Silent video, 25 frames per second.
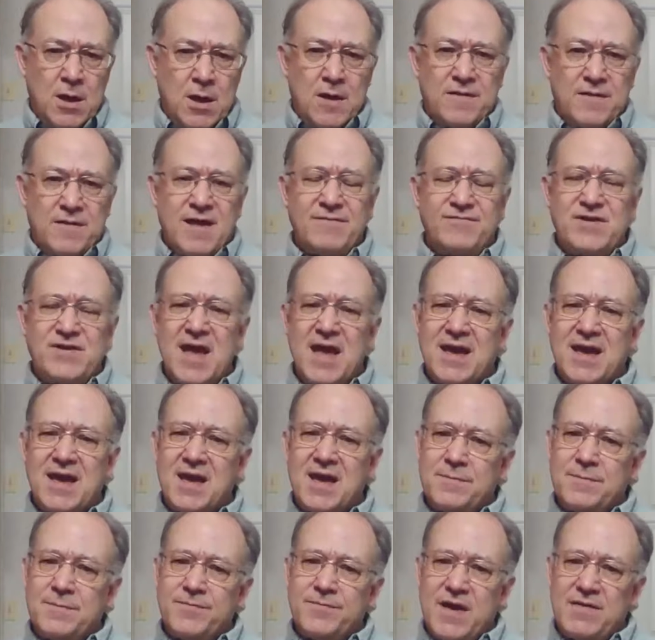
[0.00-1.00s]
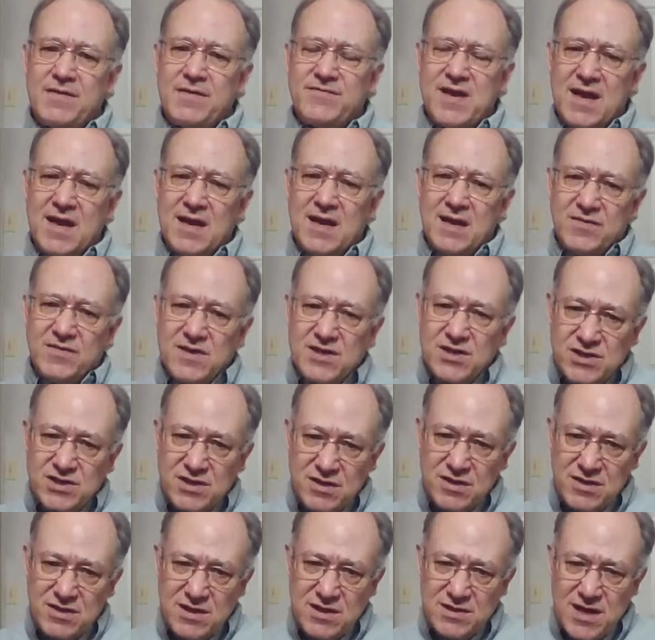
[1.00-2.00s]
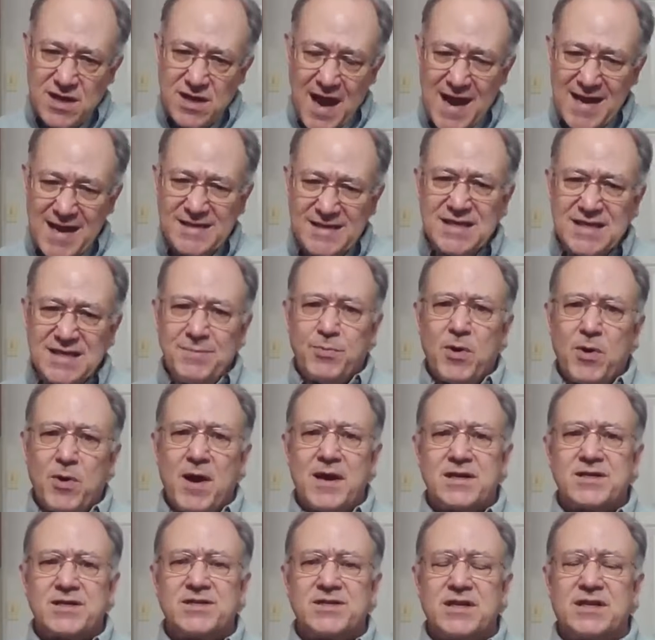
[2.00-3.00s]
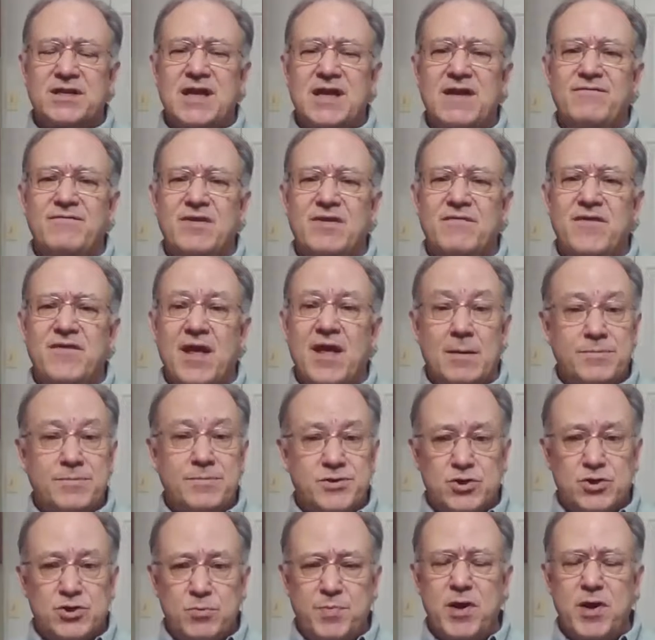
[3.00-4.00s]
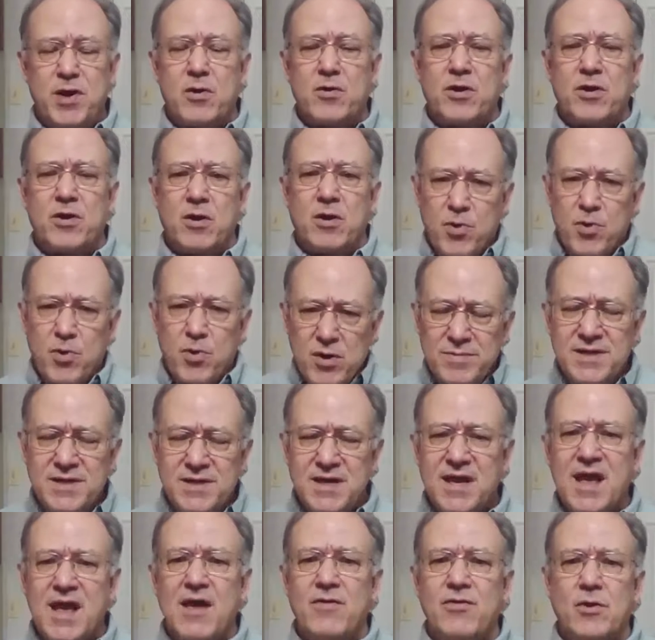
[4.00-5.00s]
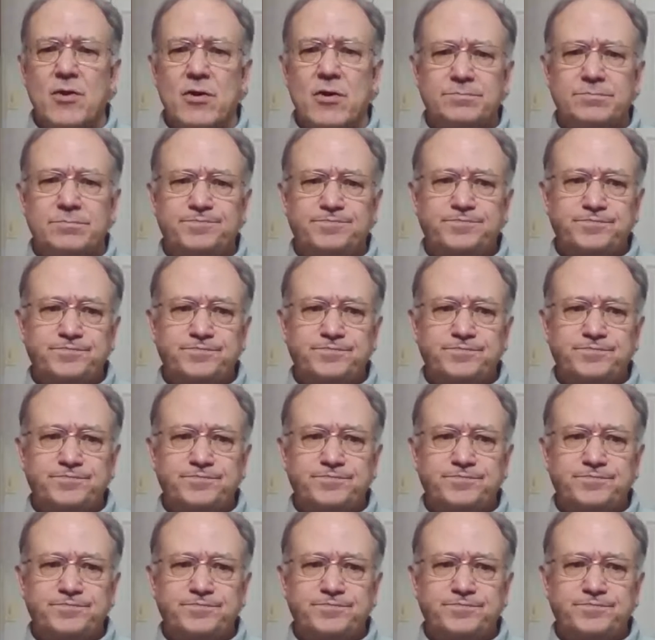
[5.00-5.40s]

They've taken these IT products that they've developed, superior, put them together